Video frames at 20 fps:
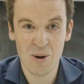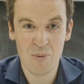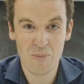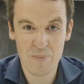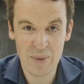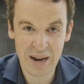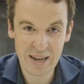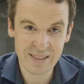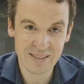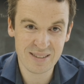
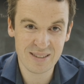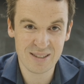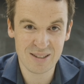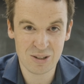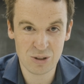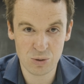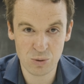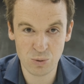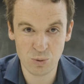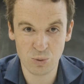Maths is a
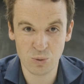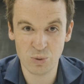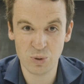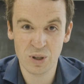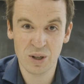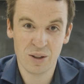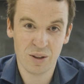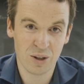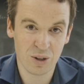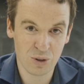tool
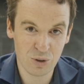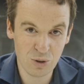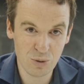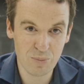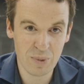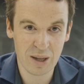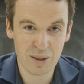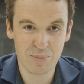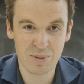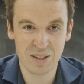that
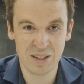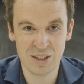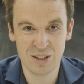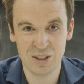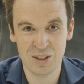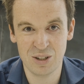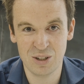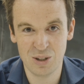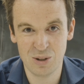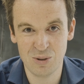good mathematicians